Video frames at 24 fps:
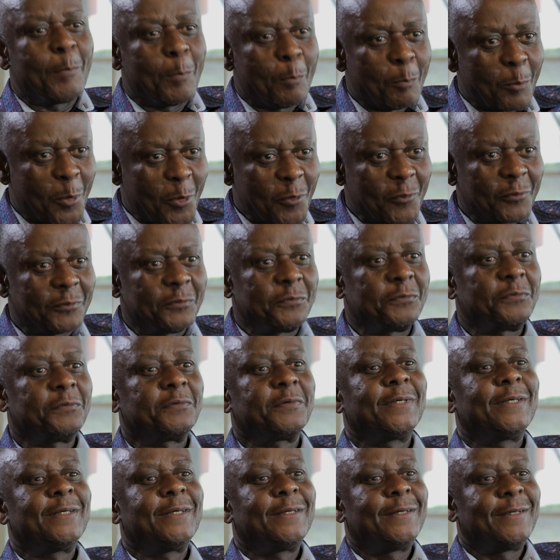move
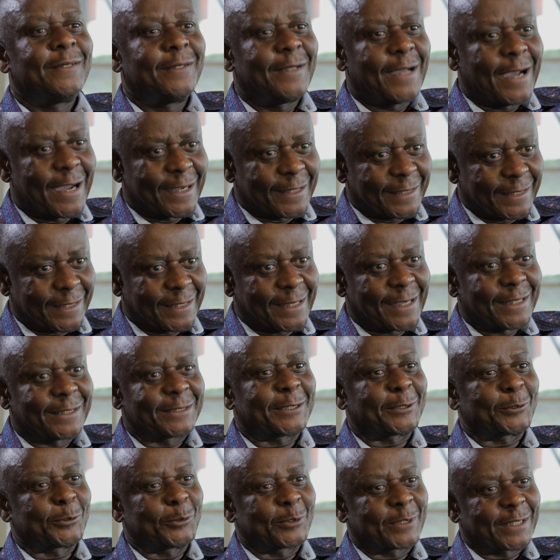
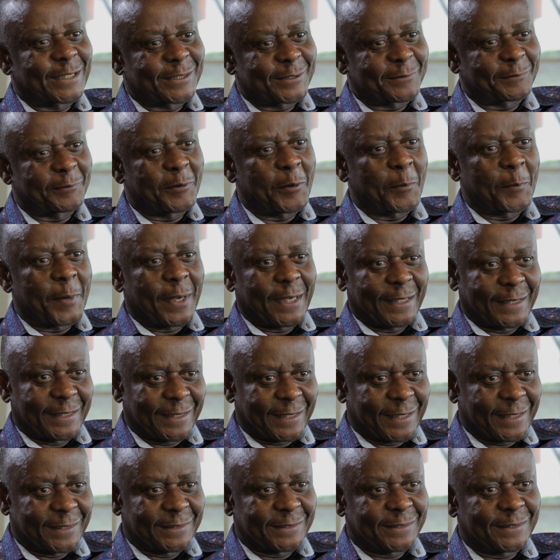agriculture, to transform
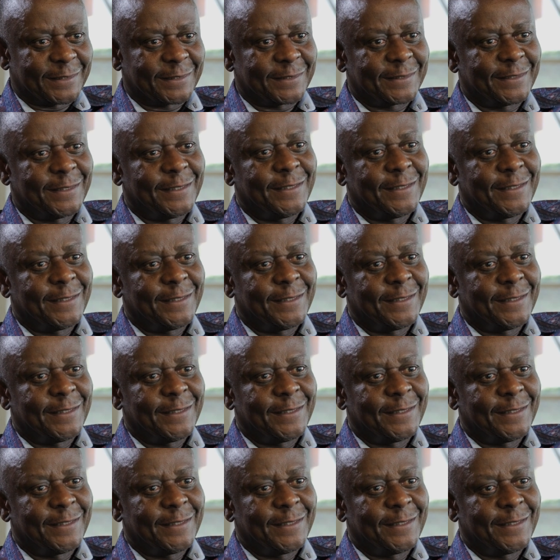agriculture.